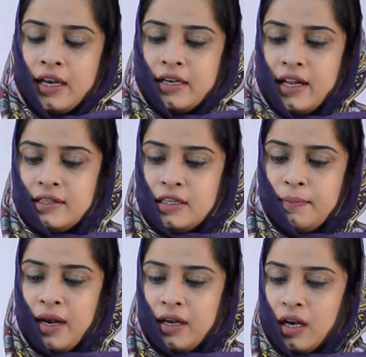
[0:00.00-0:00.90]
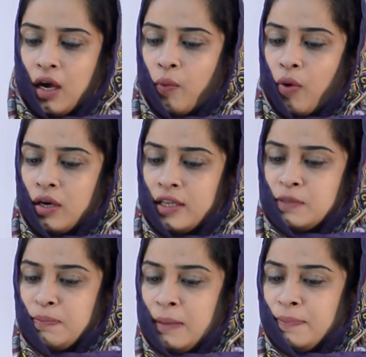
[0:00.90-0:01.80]
Nelson Mandela won his
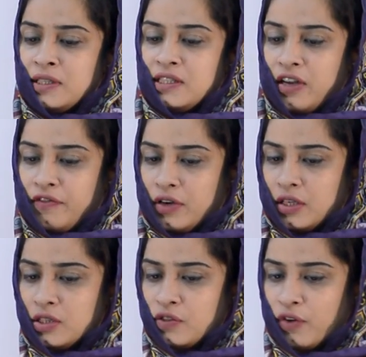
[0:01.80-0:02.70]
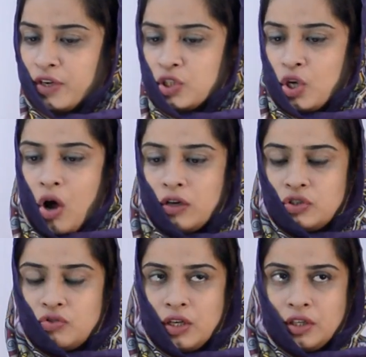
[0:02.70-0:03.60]
people's reverence for his long
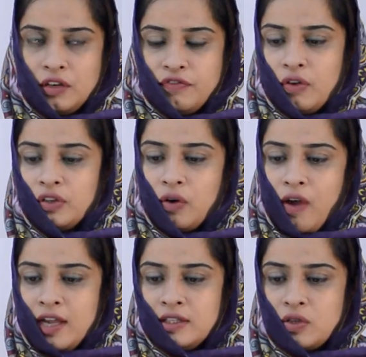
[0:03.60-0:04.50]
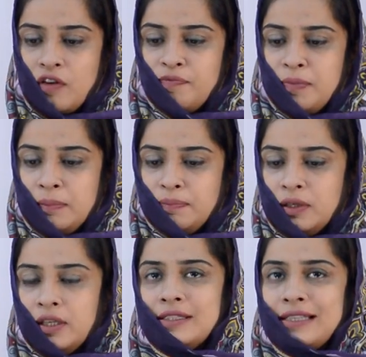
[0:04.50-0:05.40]
struggle for the rights of
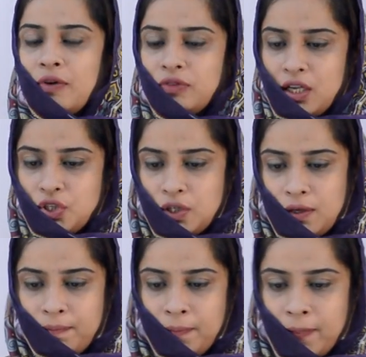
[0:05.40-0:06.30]
people in South Asia.